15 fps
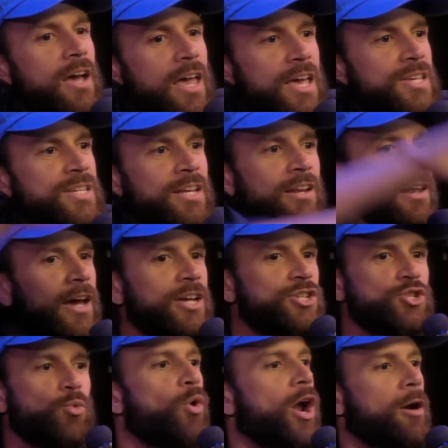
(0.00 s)
isn't like
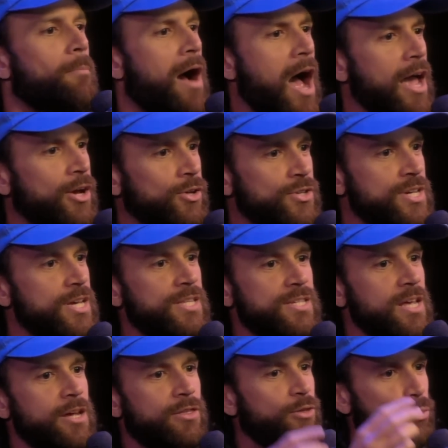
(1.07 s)
square miles. It's
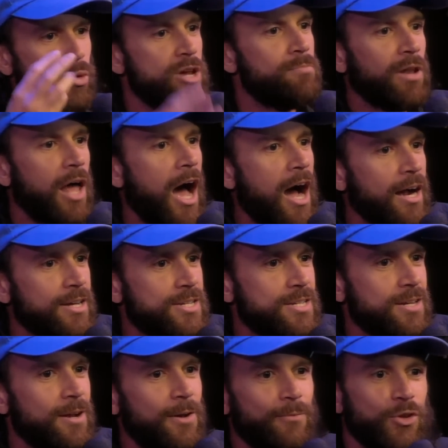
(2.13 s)
like three
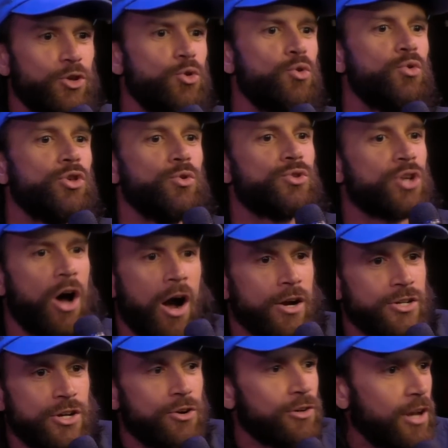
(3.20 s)
blocks. You you talk
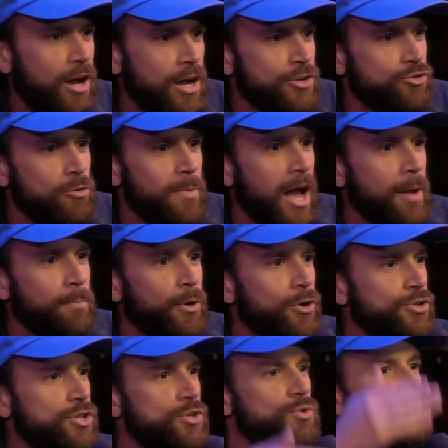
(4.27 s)
to your laundromat
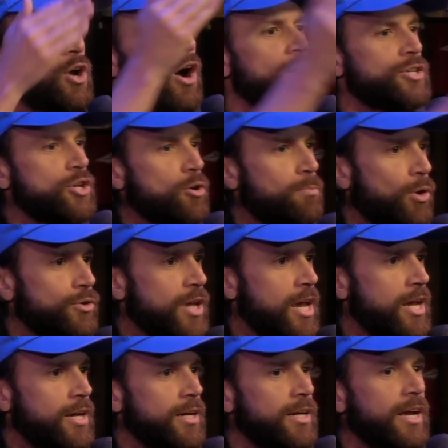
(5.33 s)
person, you talk to your
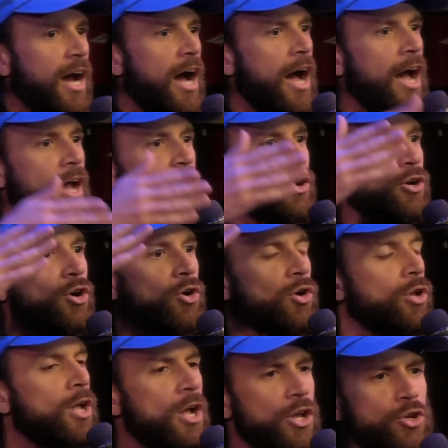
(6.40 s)
bodega guy or
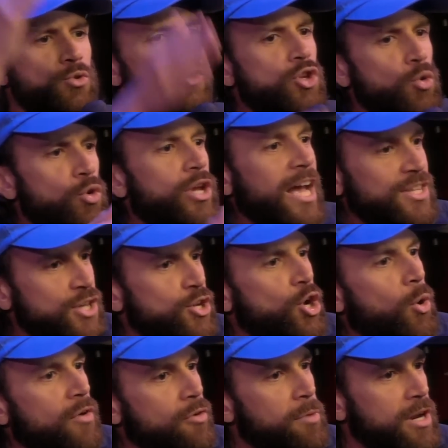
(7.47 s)
girl, you, you get to
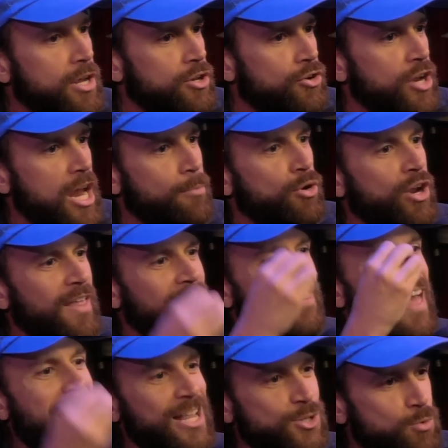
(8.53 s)
know everybody in your neighborhood,
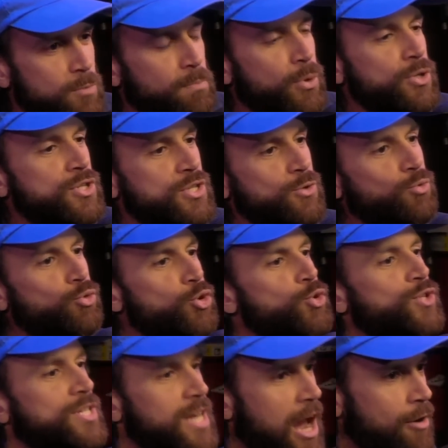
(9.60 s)
and that's what puts the
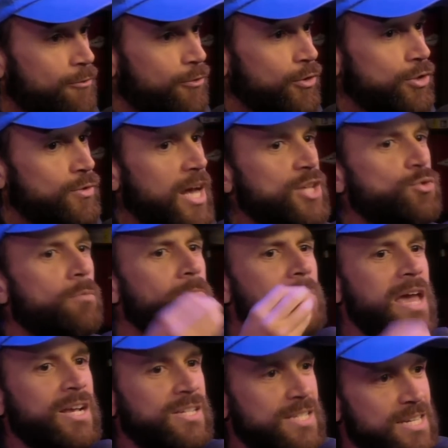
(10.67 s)
roots down for you. That's what
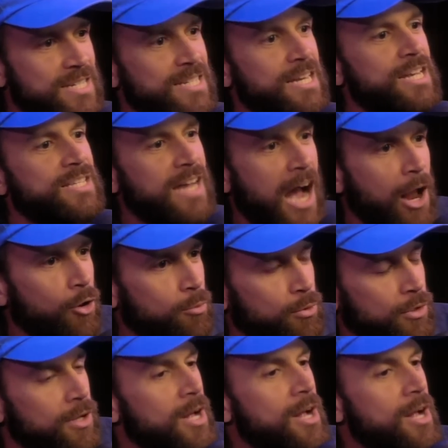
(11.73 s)
makes this city tolerable.